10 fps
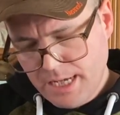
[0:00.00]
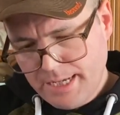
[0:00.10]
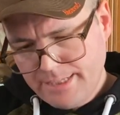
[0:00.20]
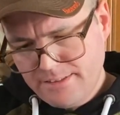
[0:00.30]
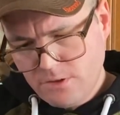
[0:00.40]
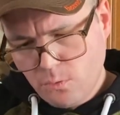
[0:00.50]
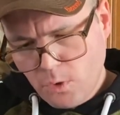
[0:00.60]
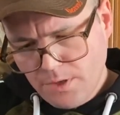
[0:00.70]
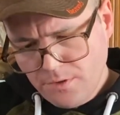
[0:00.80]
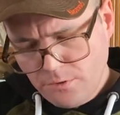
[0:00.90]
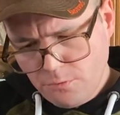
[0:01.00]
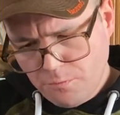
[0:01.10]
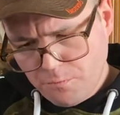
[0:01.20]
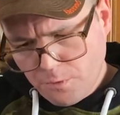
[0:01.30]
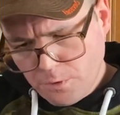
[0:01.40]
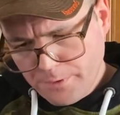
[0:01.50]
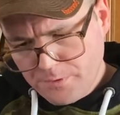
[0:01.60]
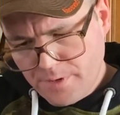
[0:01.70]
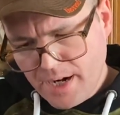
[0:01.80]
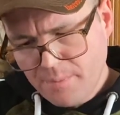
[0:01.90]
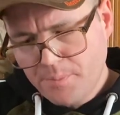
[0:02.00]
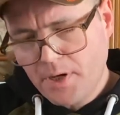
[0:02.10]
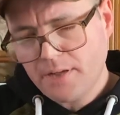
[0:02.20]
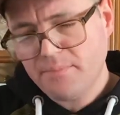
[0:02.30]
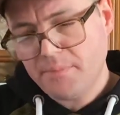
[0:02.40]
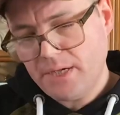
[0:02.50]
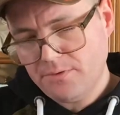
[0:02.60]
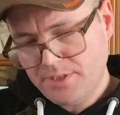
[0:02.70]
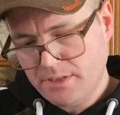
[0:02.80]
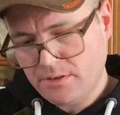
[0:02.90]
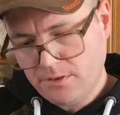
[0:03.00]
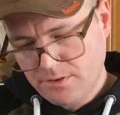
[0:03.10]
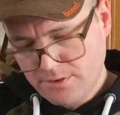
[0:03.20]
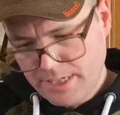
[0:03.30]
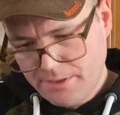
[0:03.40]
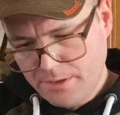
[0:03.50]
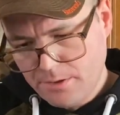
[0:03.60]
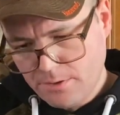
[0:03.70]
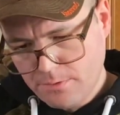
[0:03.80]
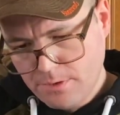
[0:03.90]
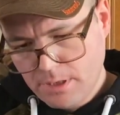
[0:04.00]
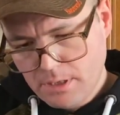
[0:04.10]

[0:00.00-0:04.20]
It's a 1-to-4 tripod mounting hole. So there you go.